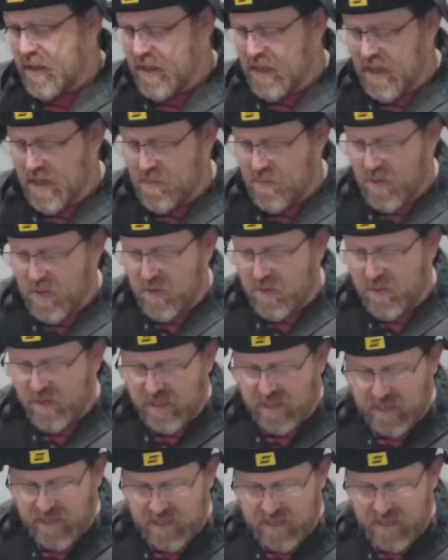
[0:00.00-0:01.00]
keep you
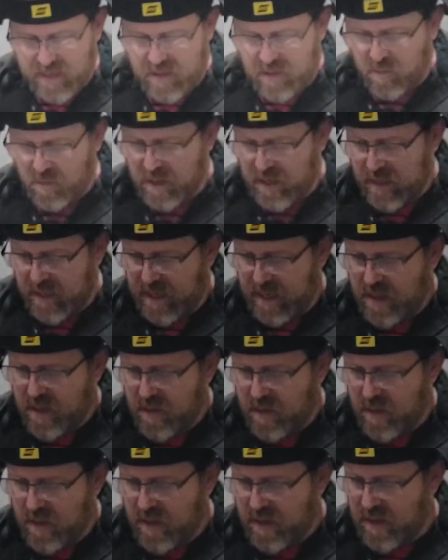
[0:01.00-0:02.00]
sitting here while I
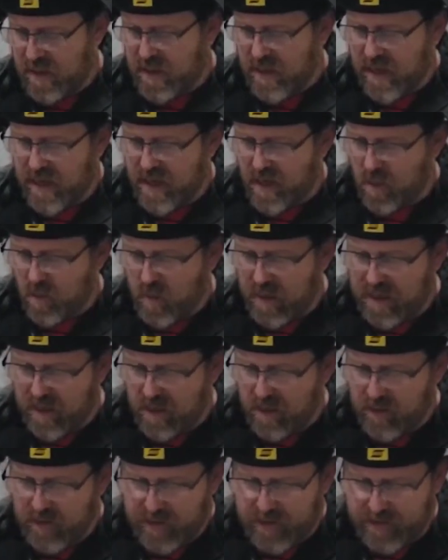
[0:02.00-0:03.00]
do this entire
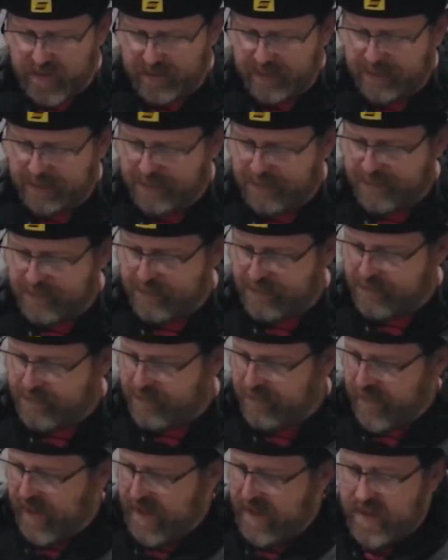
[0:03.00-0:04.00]
weld,
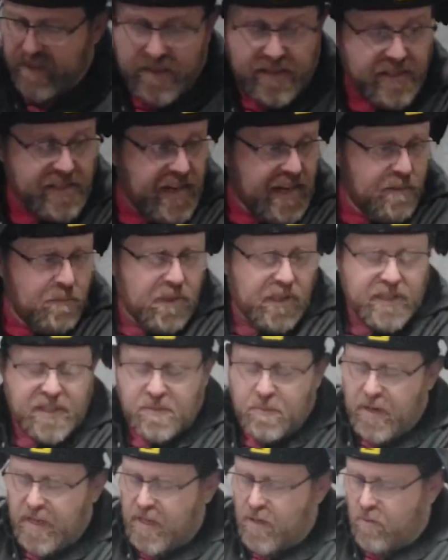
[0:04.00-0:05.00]
and this table is
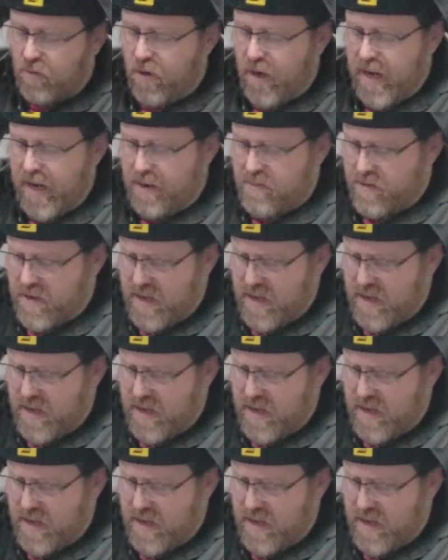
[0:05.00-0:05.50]
my ground,